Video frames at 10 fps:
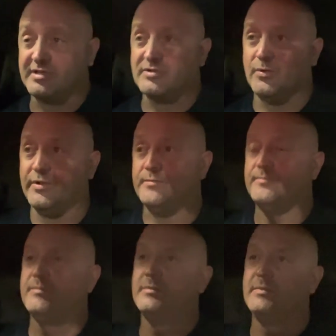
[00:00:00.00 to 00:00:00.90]
I told
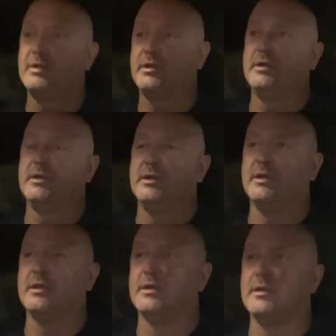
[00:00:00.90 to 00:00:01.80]
him.
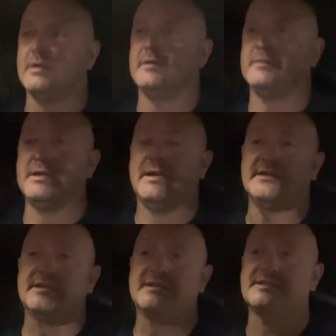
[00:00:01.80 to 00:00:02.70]
And I
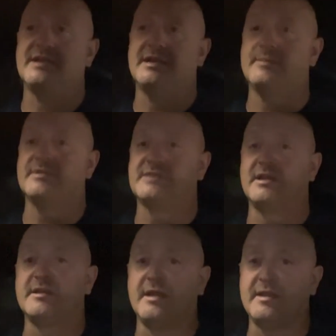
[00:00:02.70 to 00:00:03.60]
said, this time, I said, I
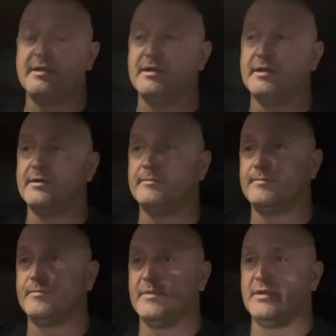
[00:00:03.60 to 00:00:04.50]
need
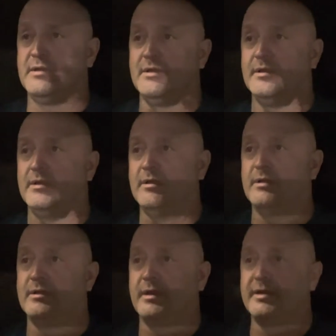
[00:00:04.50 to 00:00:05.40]

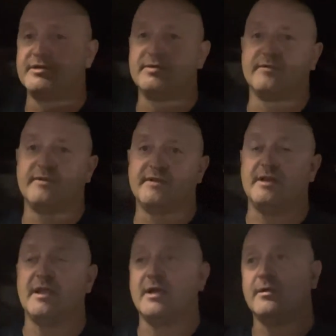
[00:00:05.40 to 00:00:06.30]
250
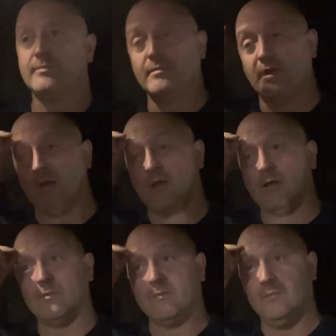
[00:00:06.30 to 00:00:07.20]
down,
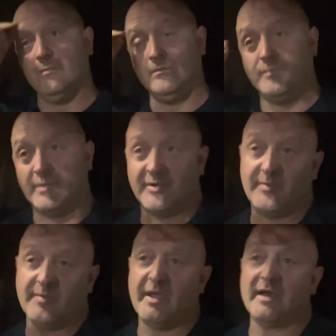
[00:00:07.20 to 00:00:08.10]
and I'm gonna
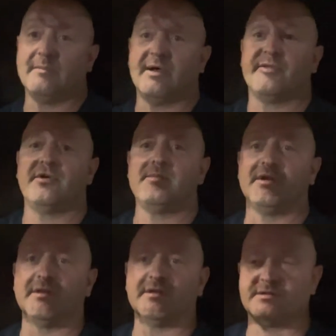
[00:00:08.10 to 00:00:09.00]
be back in about 30
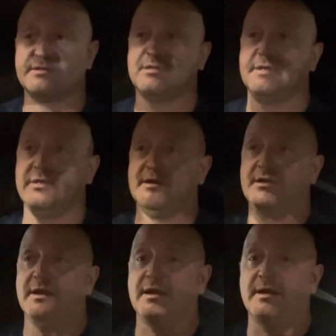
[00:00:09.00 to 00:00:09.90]
minutes,
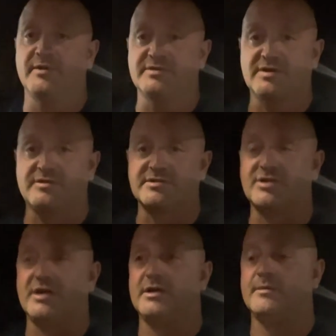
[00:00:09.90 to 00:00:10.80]
and I'm gonna start this
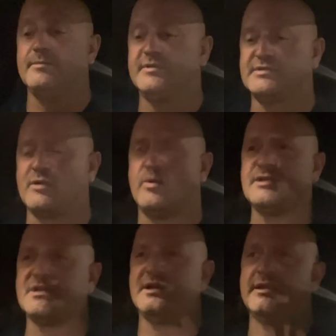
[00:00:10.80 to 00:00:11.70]
job. He's like, why
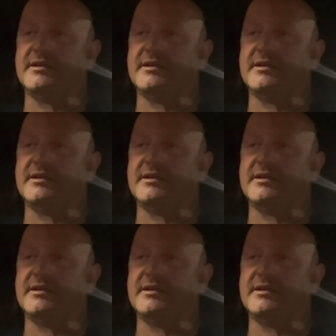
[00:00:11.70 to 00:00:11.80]
tonight?